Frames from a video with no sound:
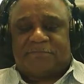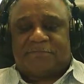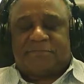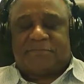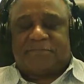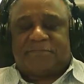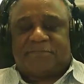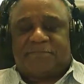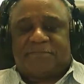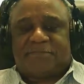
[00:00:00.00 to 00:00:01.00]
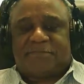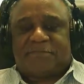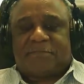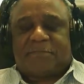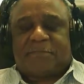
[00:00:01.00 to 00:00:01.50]

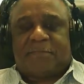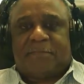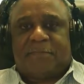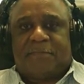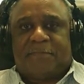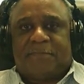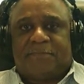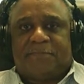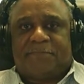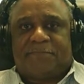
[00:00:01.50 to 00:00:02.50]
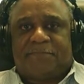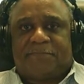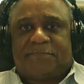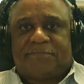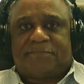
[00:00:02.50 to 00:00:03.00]

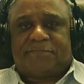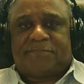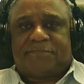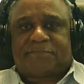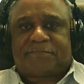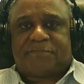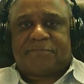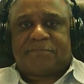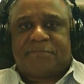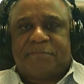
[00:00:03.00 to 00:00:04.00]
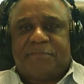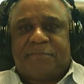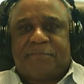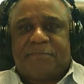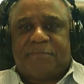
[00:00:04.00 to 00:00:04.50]

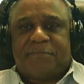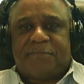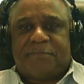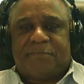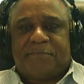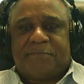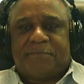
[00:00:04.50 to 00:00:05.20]
(silent)